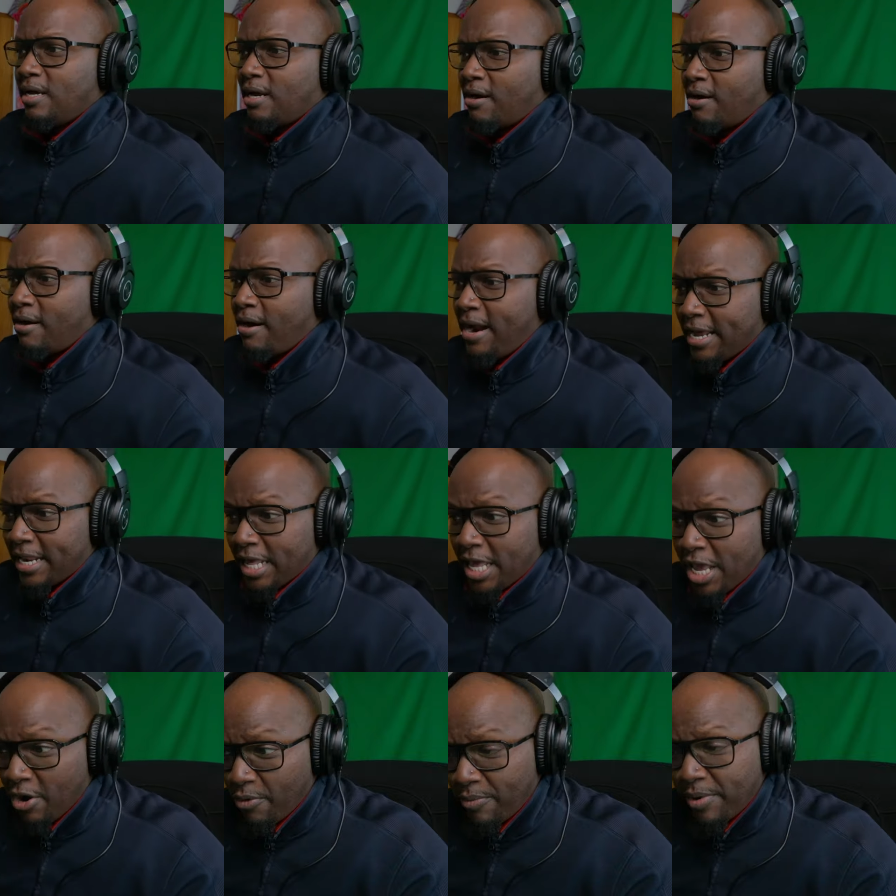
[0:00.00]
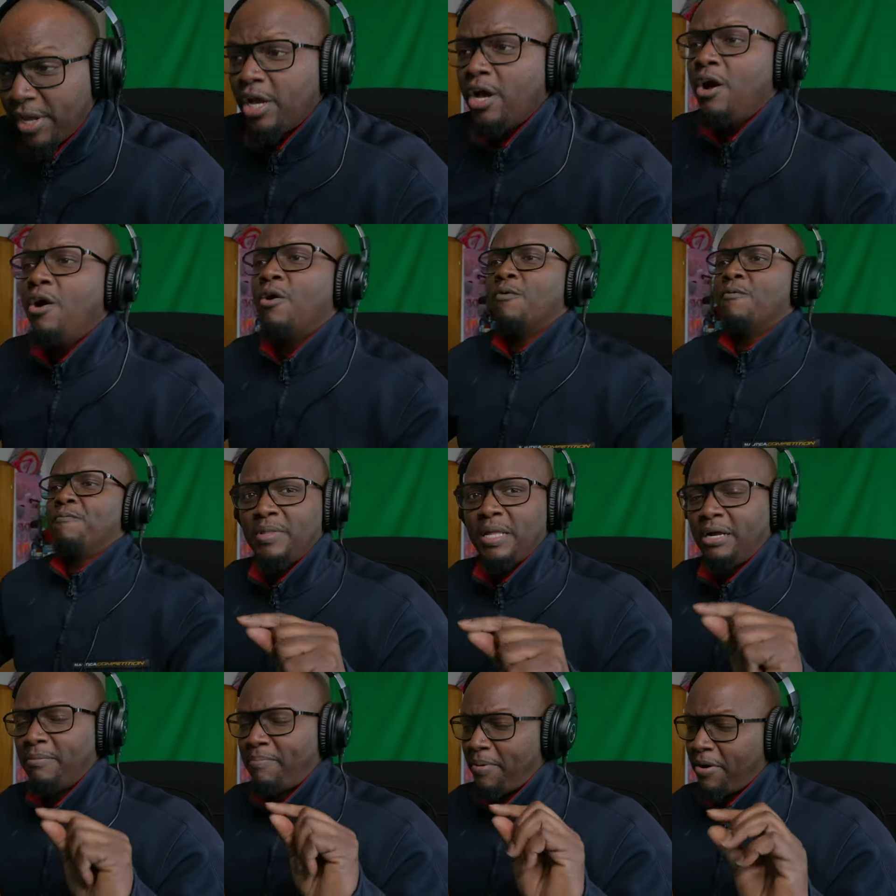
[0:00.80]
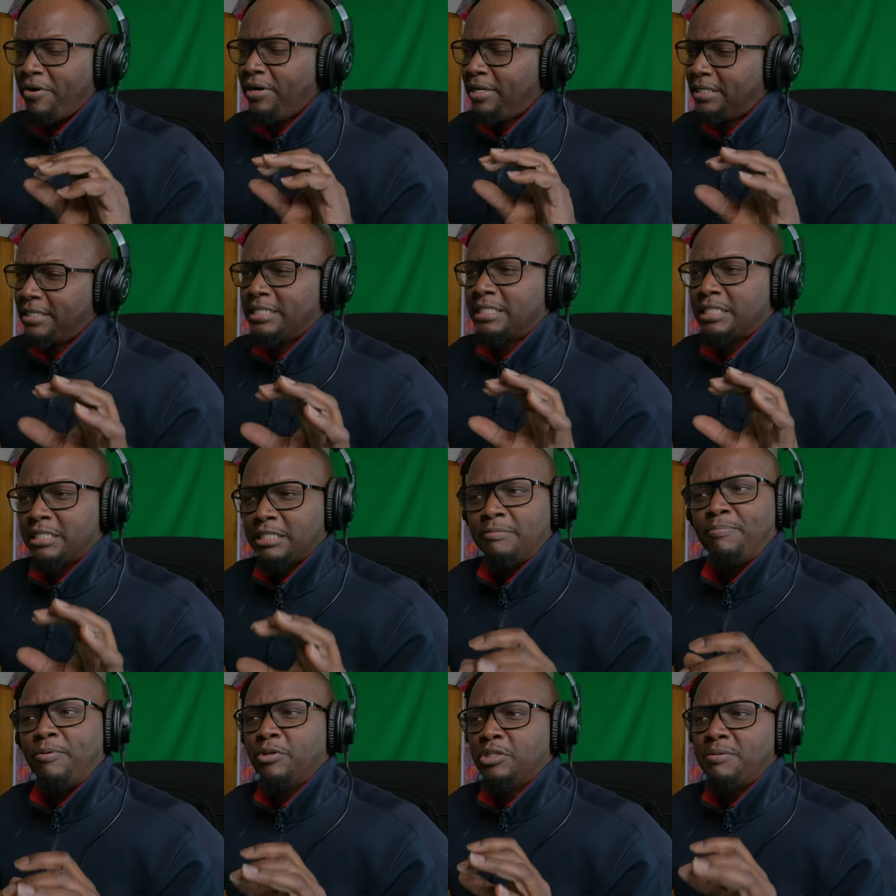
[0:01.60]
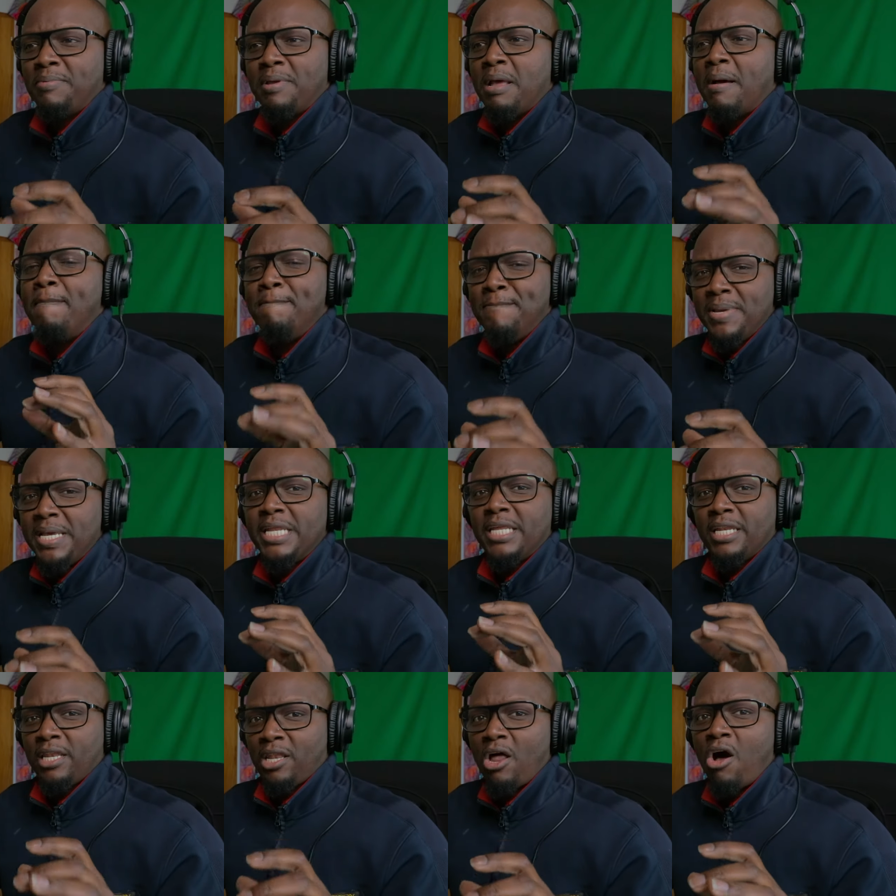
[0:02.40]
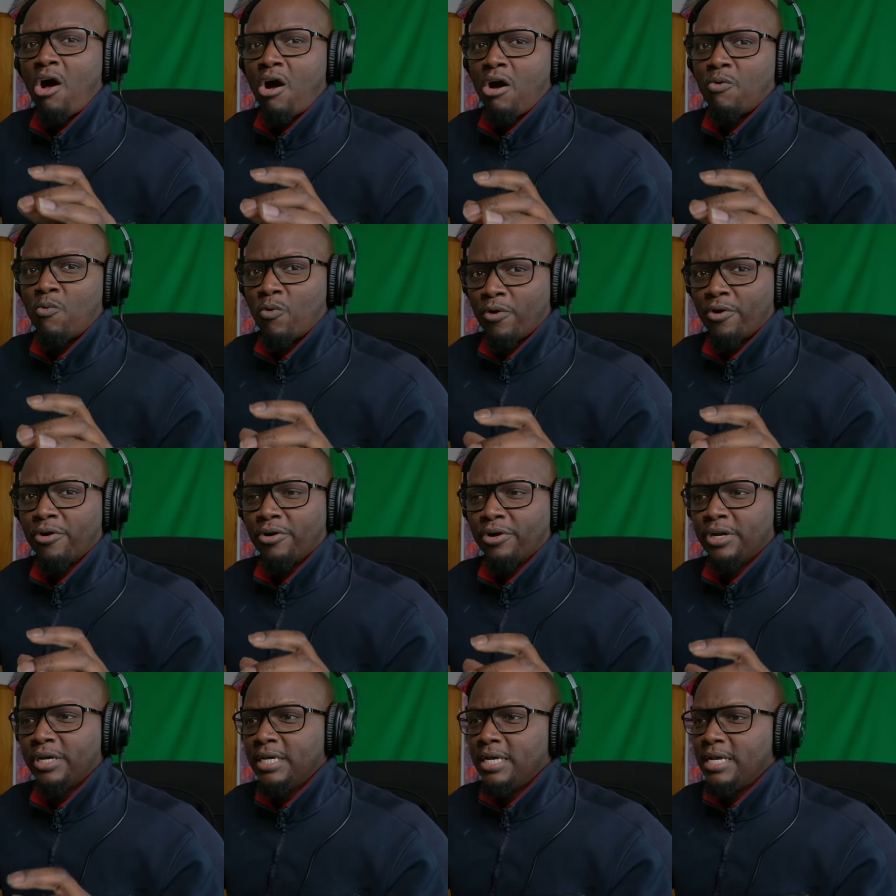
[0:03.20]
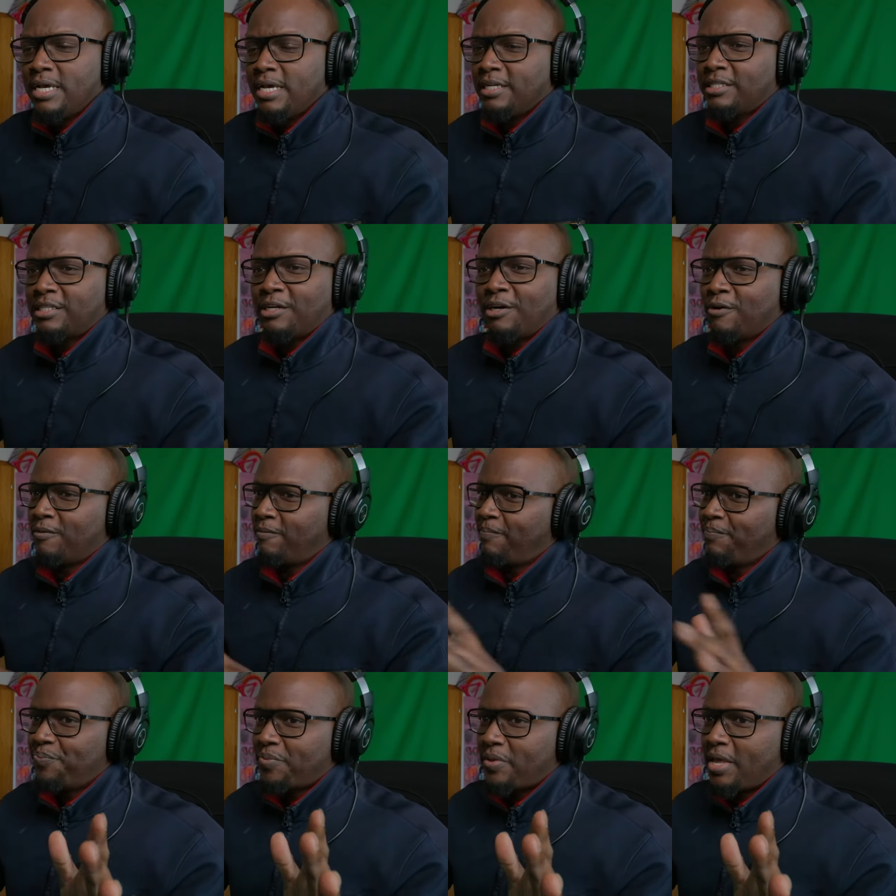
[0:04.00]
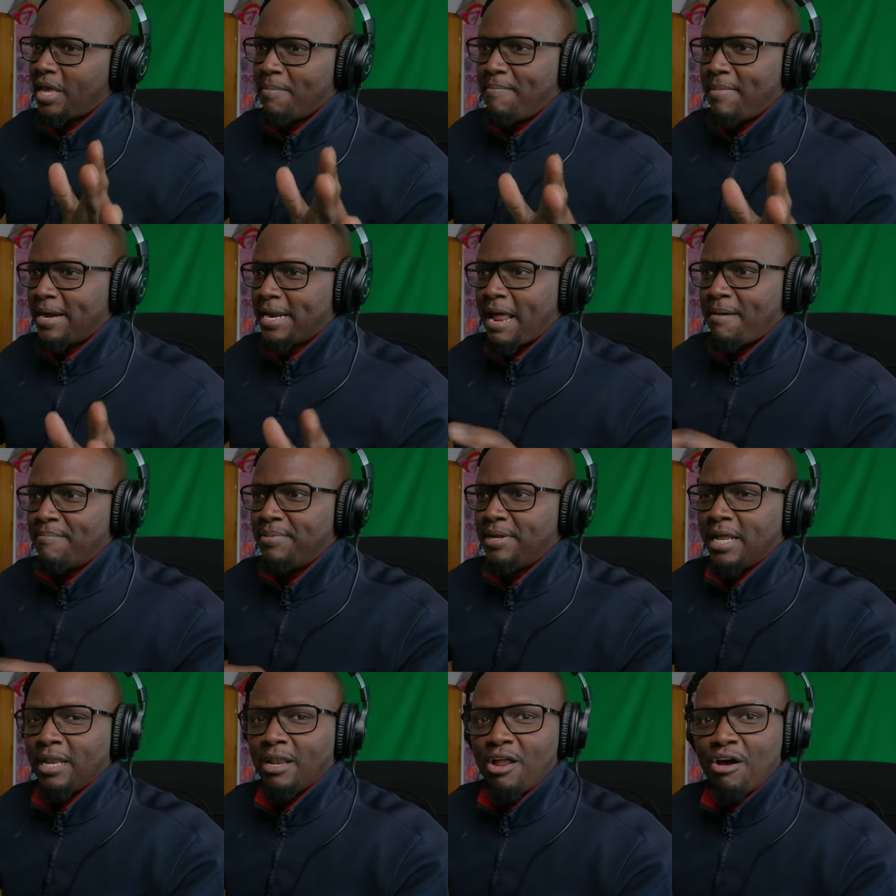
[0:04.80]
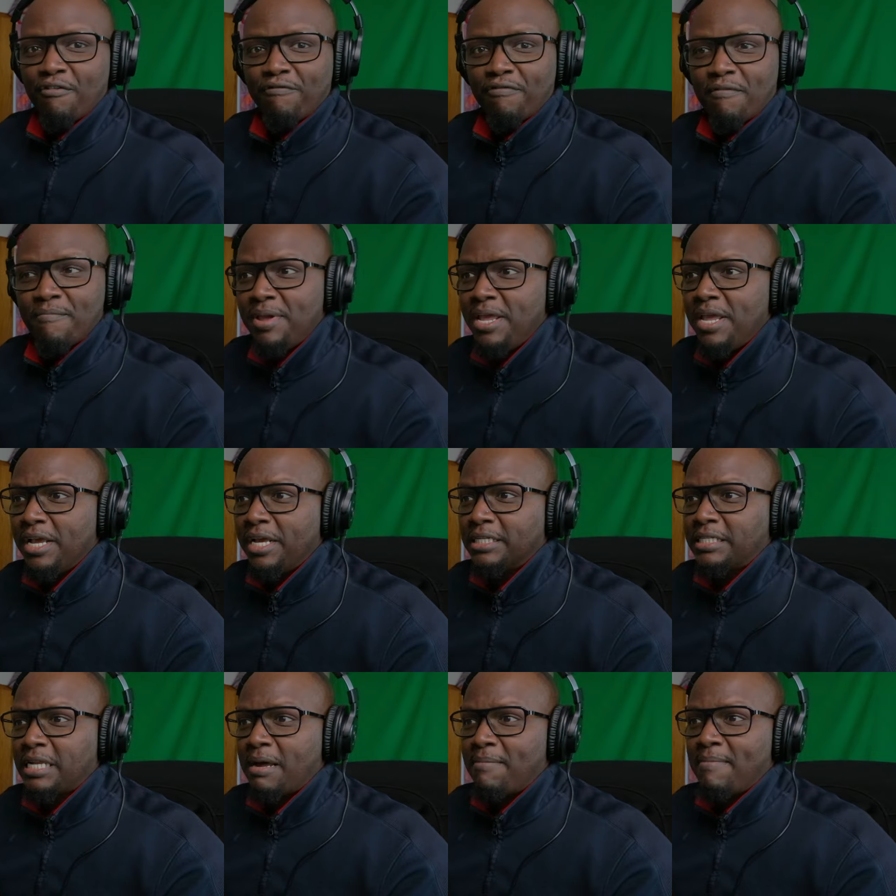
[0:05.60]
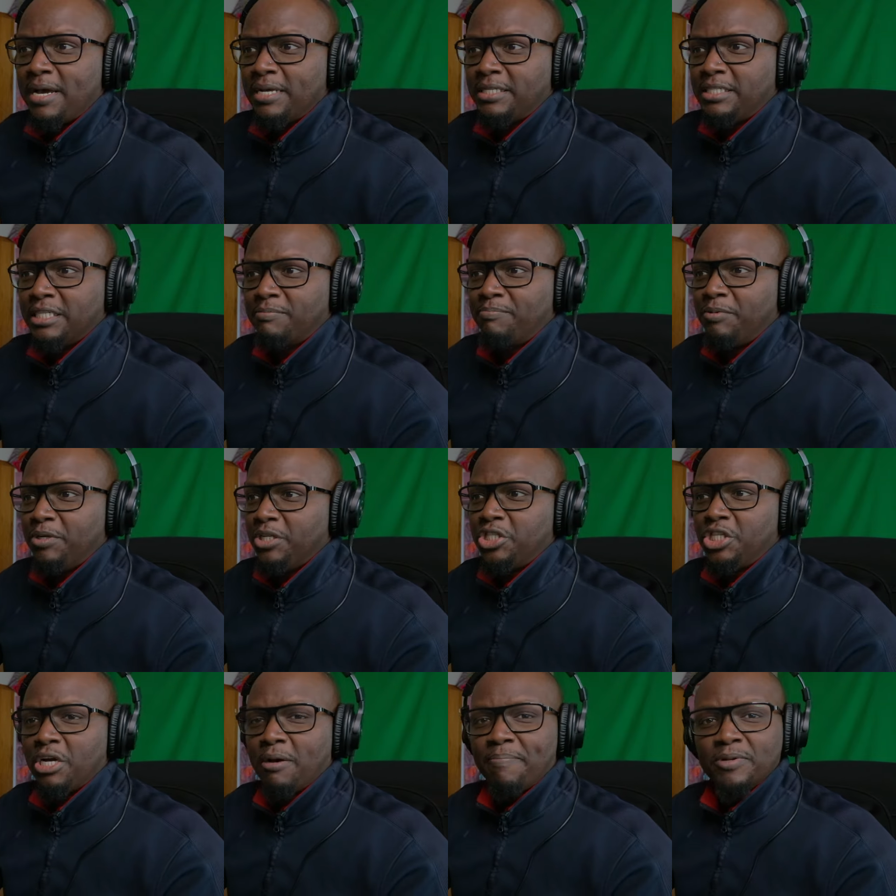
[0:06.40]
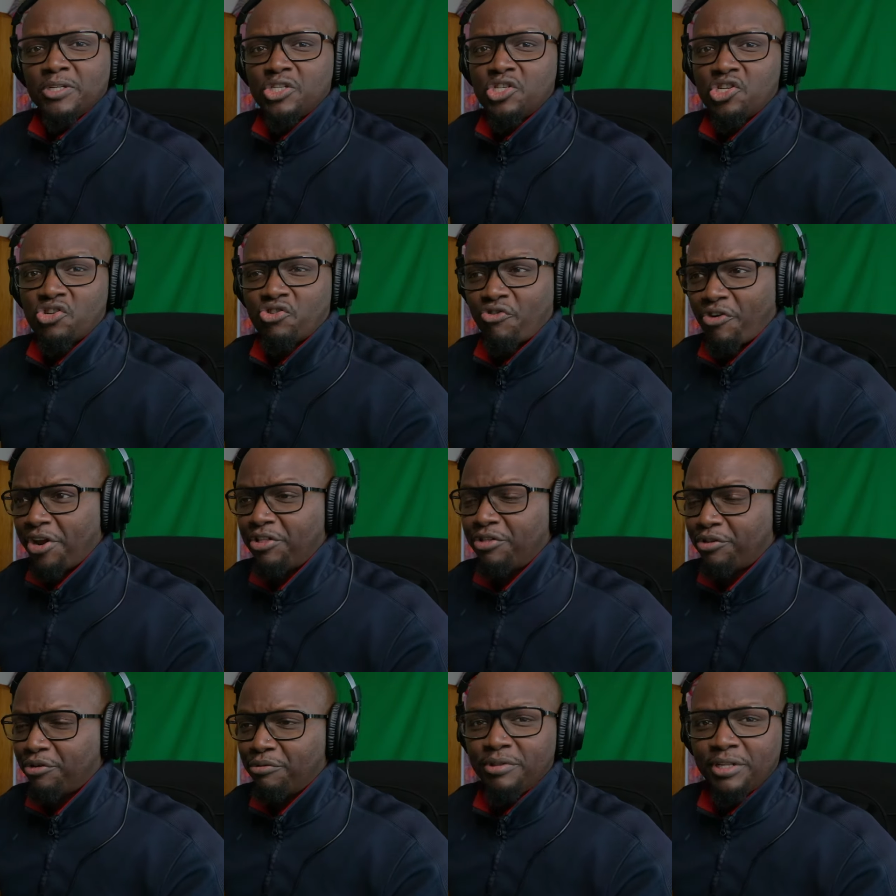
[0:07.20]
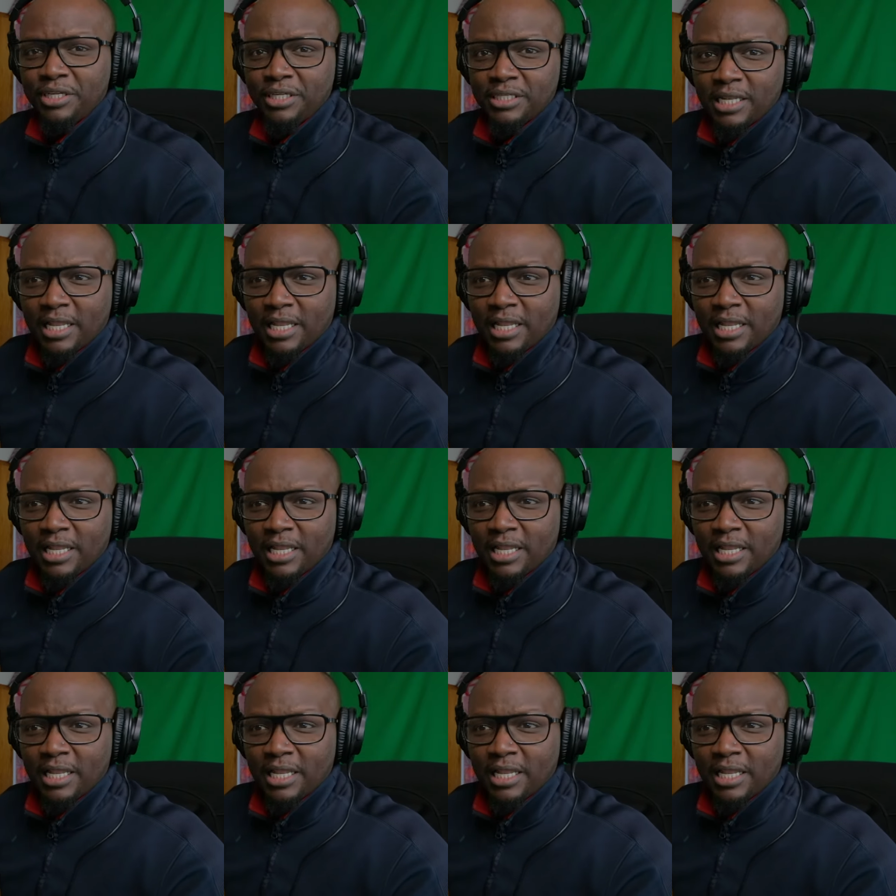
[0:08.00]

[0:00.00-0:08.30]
All right, here we go. Now, apparently this is supposed to be a minute long word. So it might not be that long for me because I might just be jumping straight through these